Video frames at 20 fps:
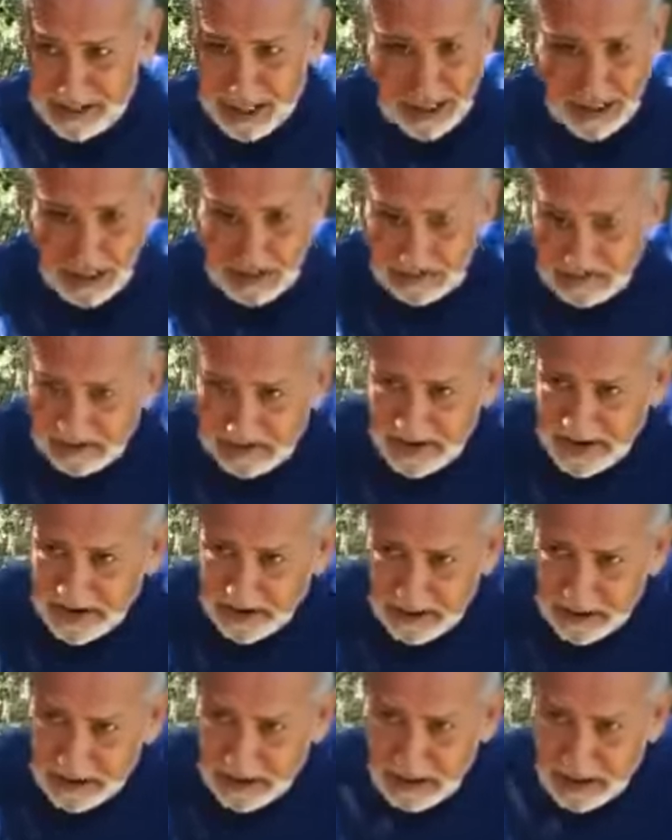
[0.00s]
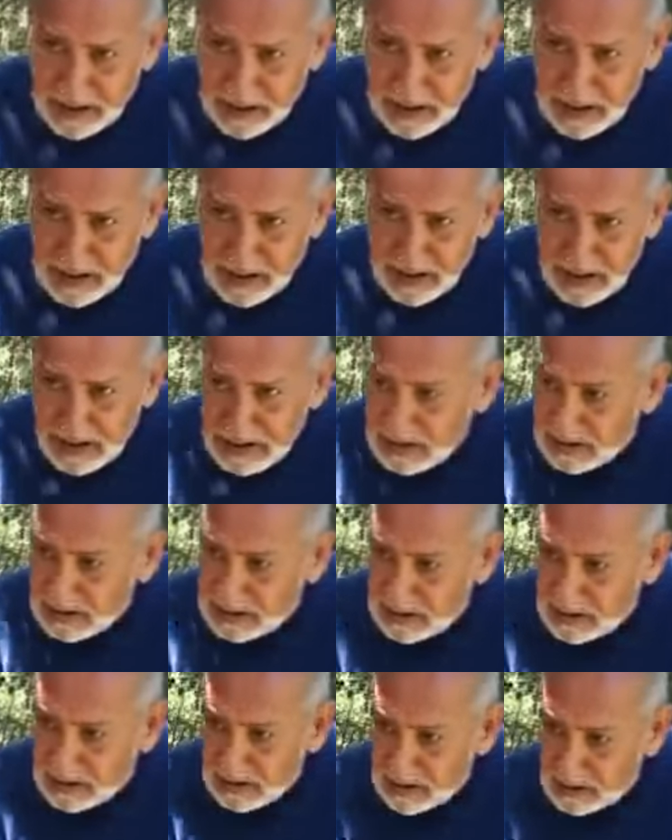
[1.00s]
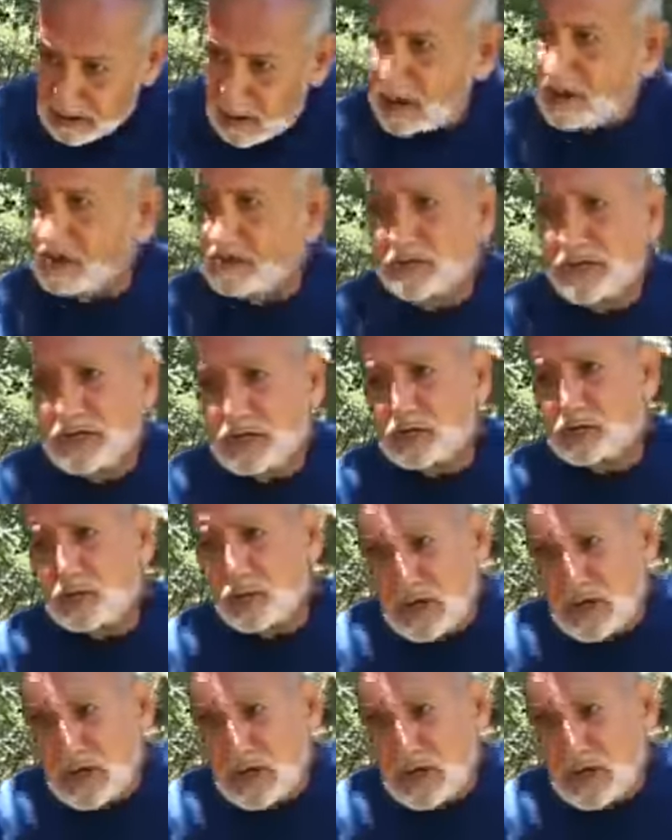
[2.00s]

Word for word: They didn't feel what does it mean